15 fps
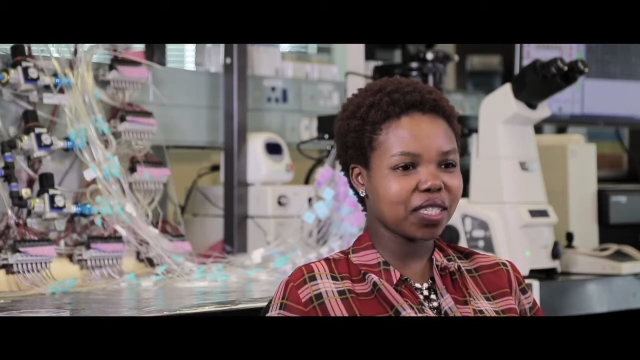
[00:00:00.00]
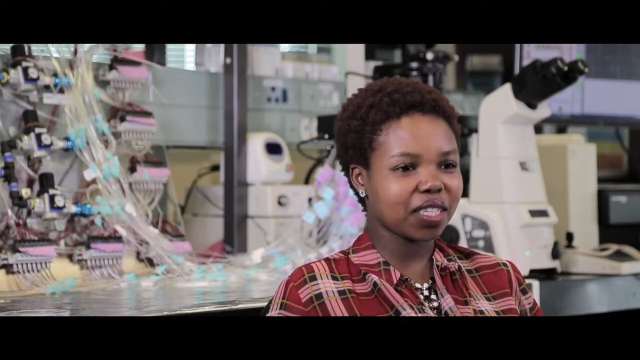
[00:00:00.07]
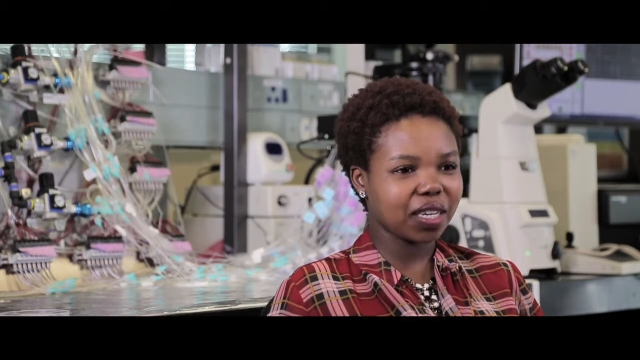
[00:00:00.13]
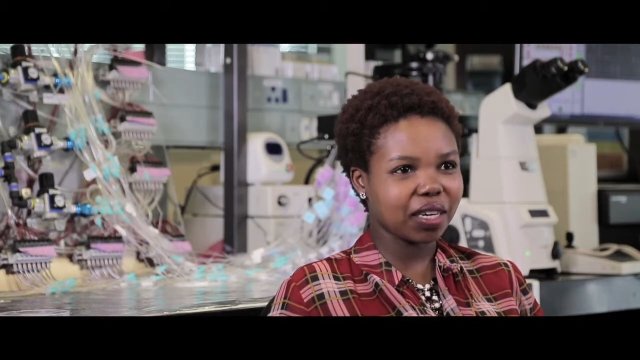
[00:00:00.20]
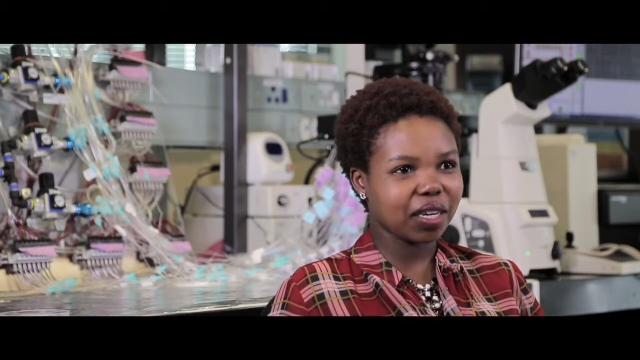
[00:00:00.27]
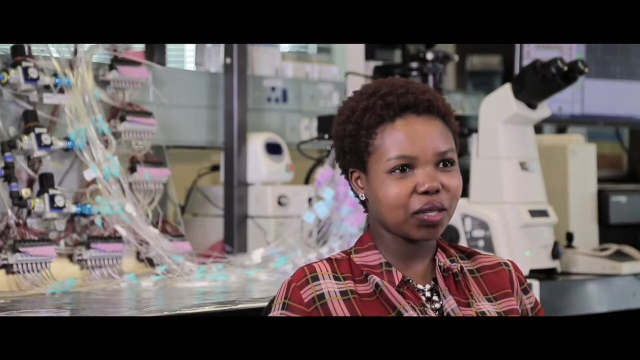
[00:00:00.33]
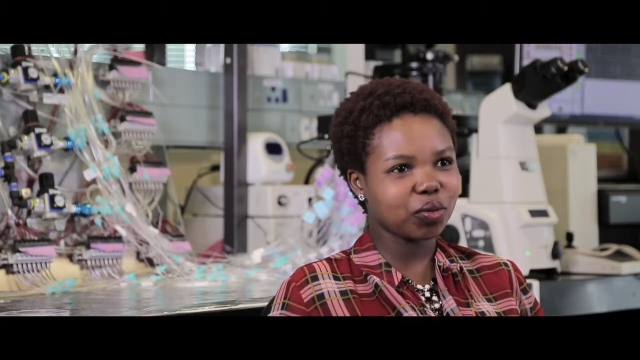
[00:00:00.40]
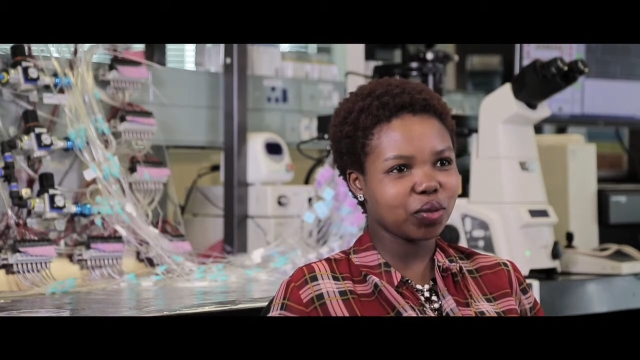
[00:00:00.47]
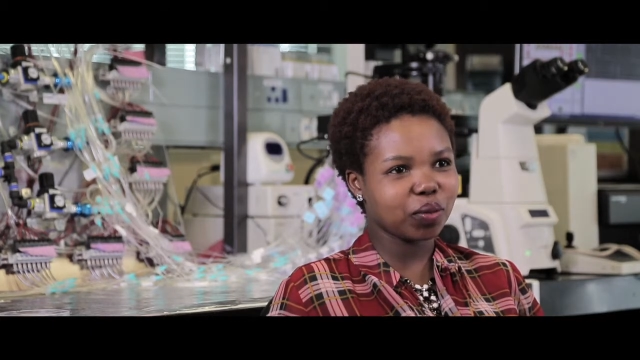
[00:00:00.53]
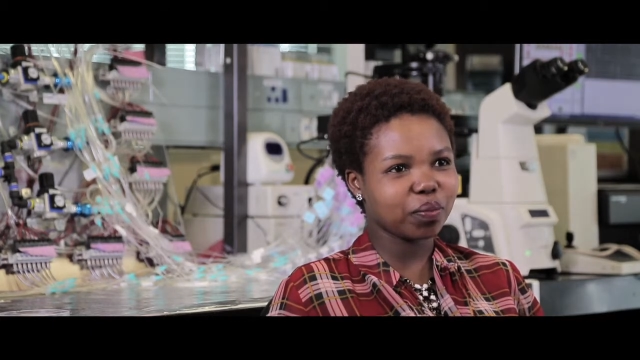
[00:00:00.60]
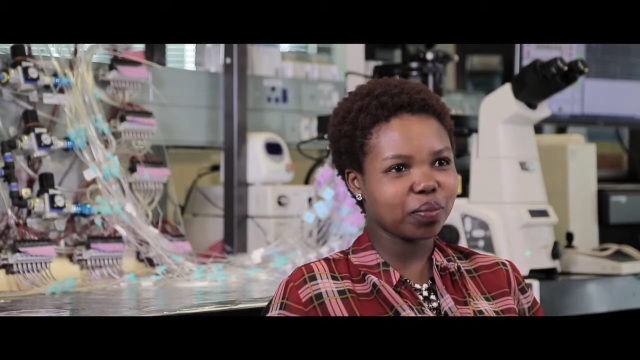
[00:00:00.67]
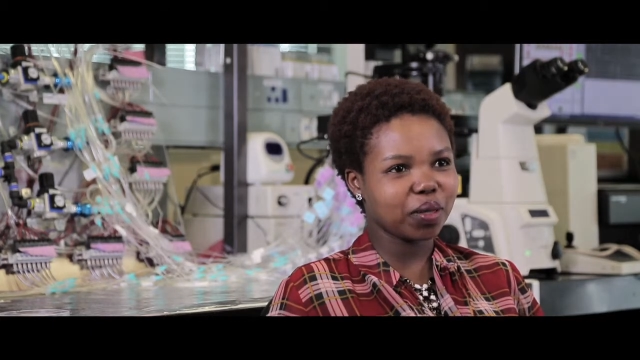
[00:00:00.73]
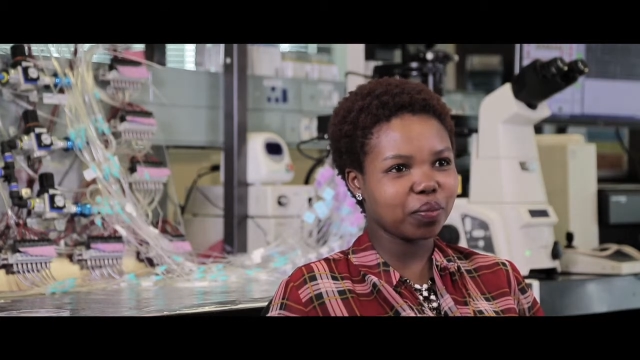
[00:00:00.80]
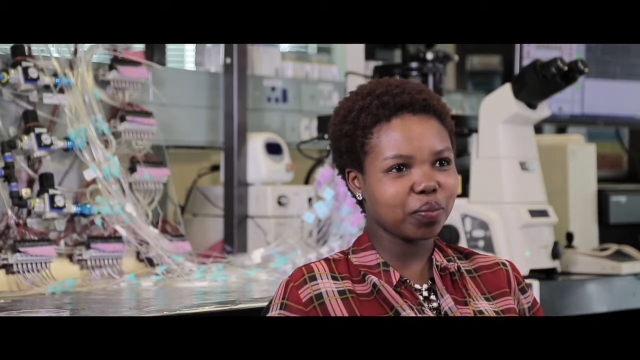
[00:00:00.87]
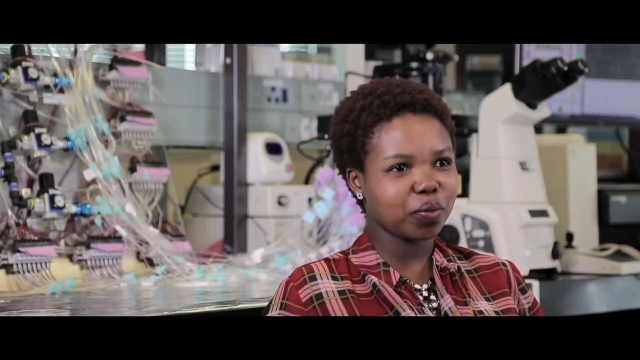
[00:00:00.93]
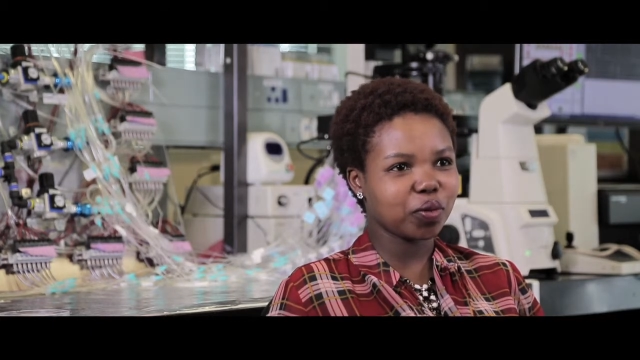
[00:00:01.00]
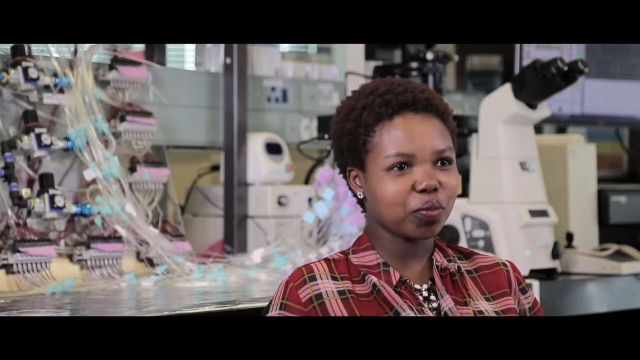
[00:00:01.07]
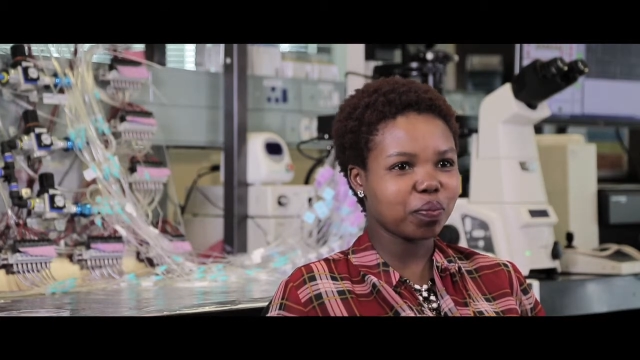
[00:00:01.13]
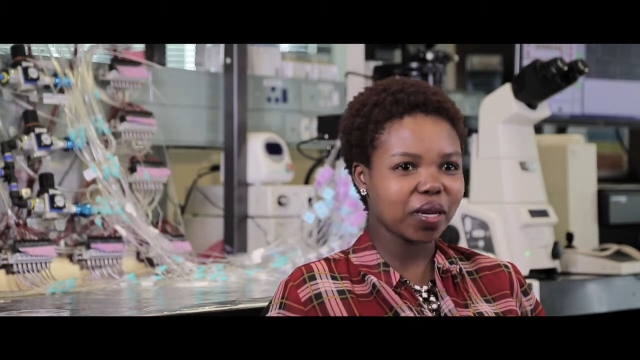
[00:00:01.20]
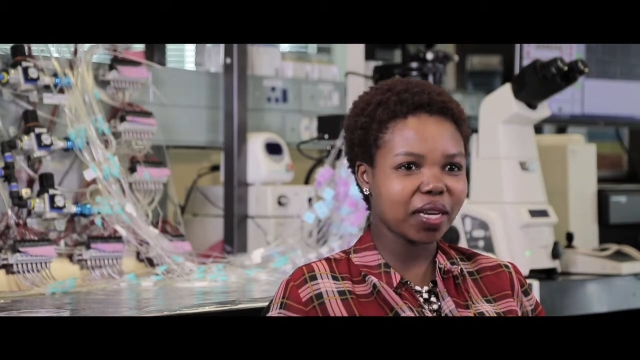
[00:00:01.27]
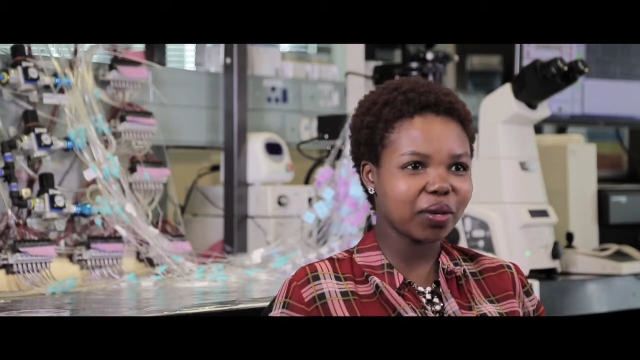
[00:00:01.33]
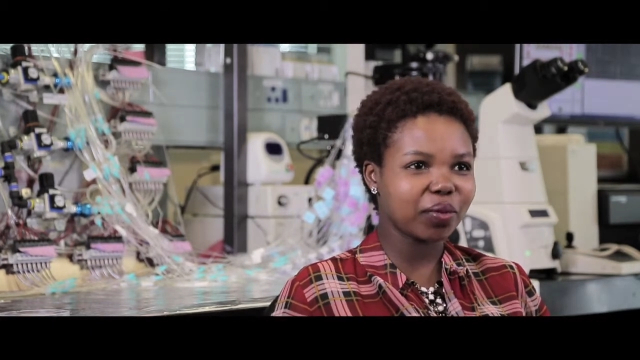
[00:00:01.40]
interact with
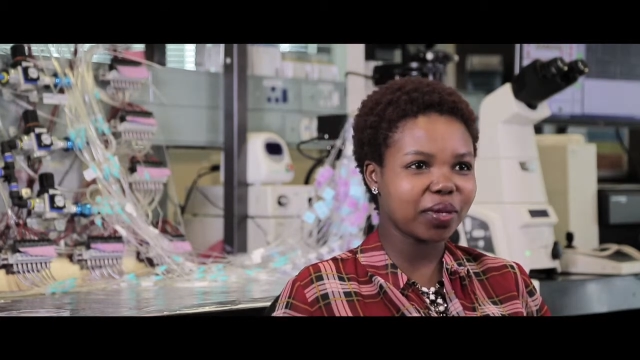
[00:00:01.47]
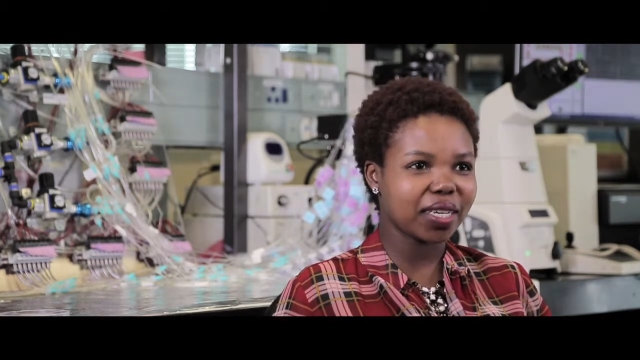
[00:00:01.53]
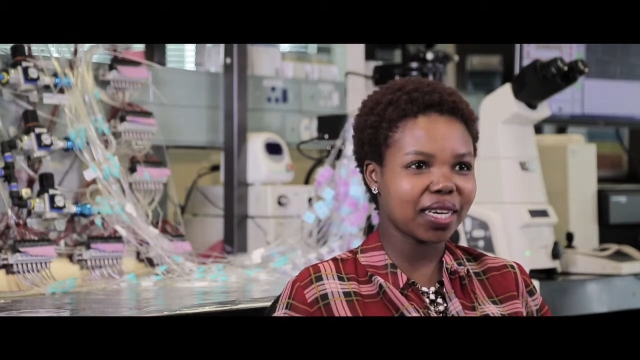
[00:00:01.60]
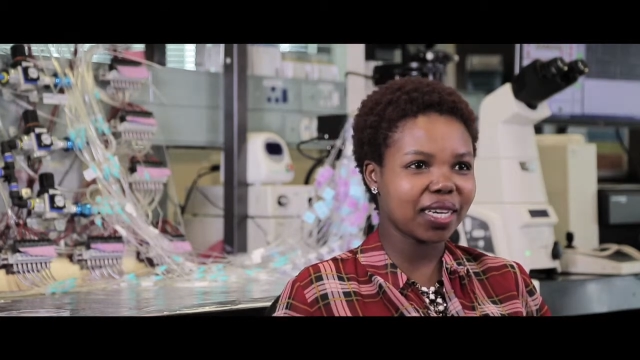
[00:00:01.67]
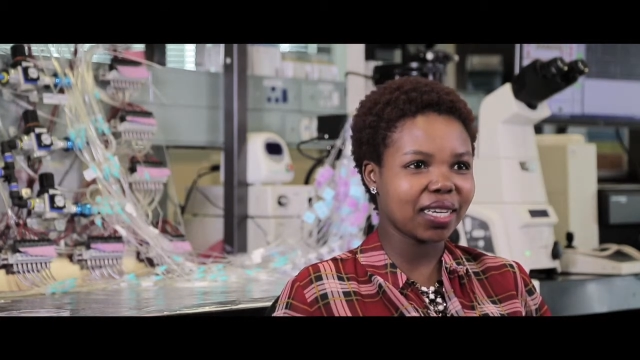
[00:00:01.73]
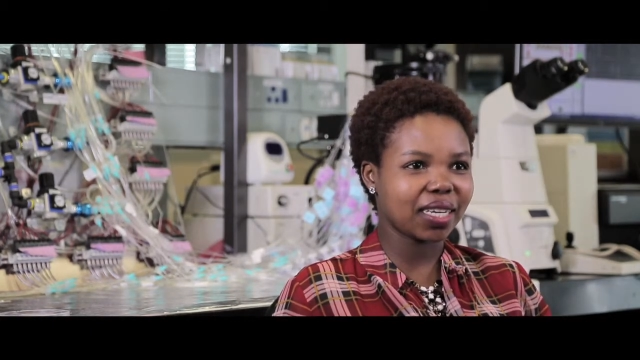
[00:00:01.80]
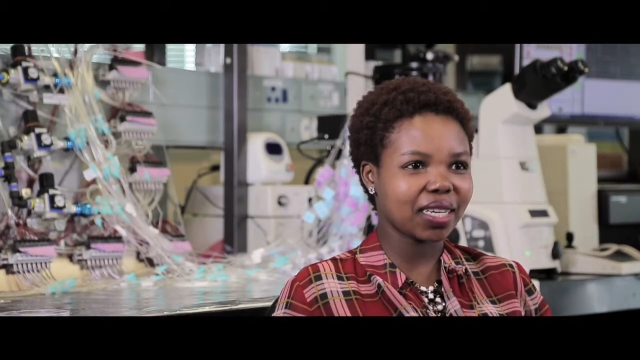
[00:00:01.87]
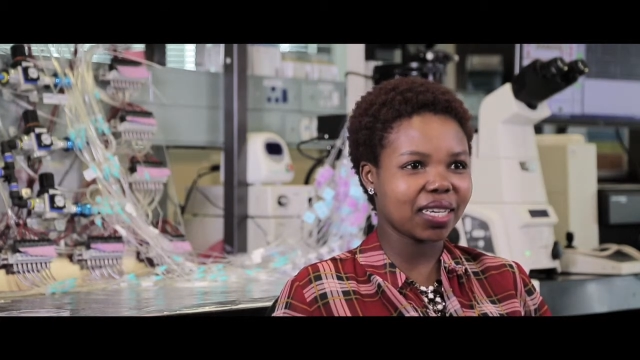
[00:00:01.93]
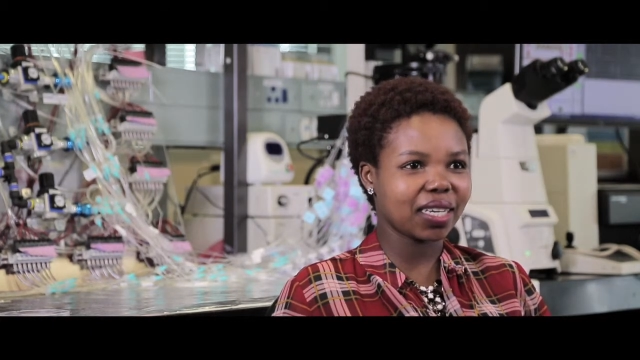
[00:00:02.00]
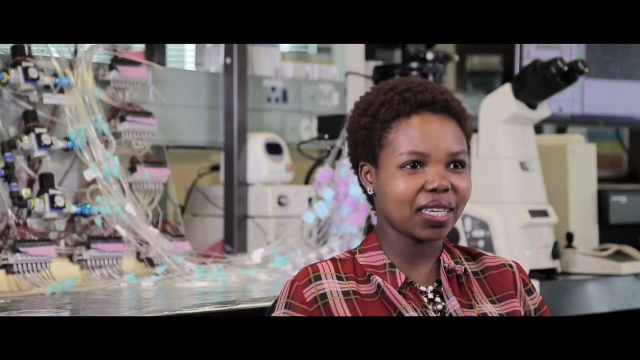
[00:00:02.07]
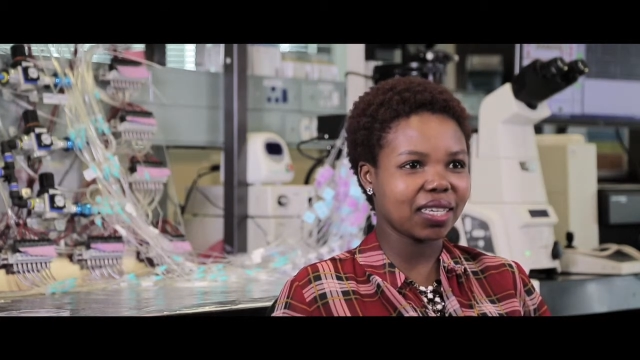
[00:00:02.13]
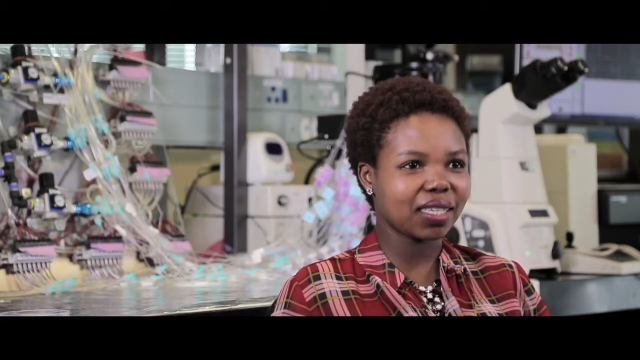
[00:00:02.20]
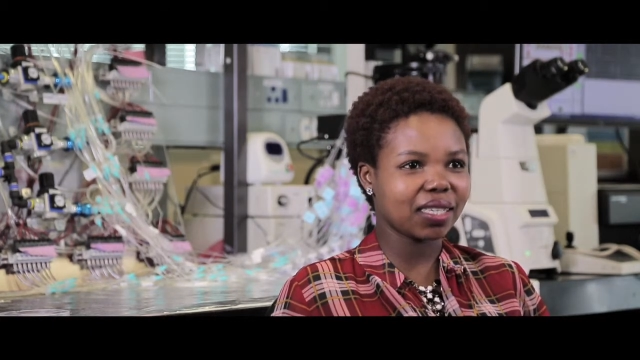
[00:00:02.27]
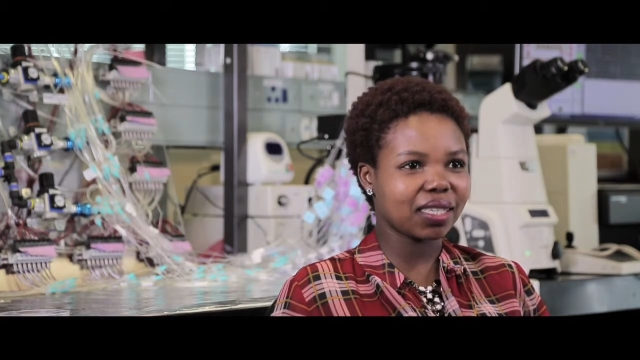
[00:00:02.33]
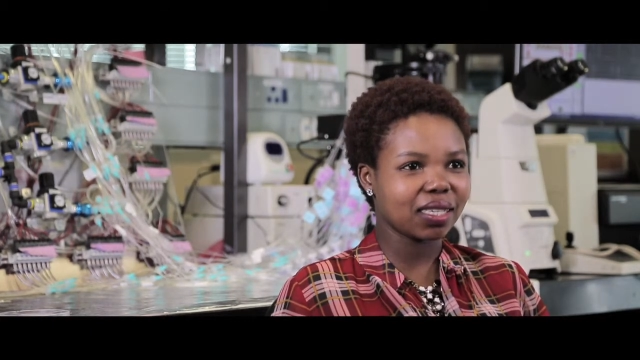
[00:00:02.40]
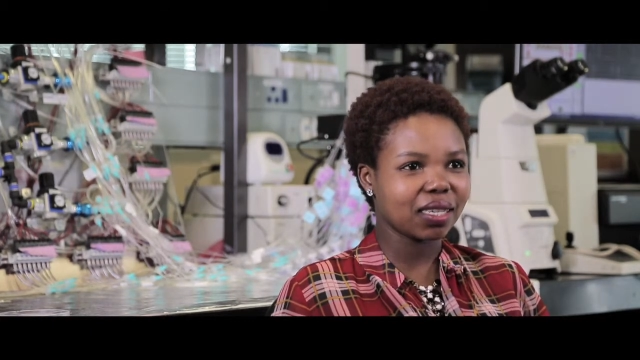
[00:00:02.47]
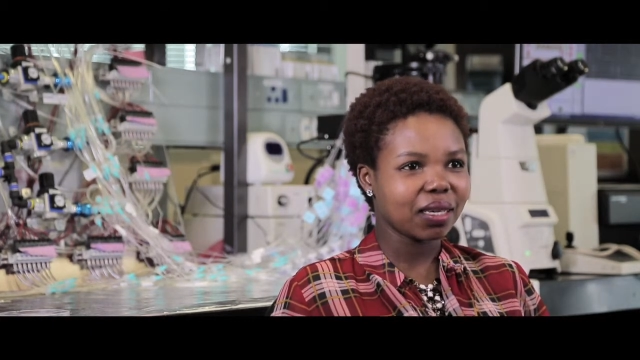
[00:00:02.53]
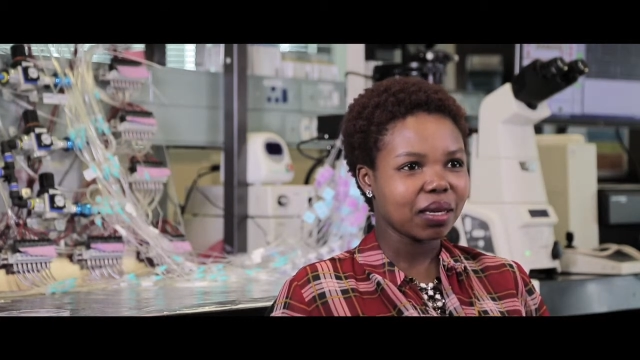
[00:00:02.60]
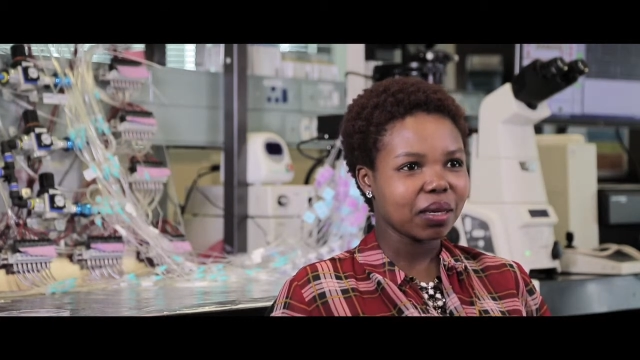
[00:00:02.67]
people, play with other kids,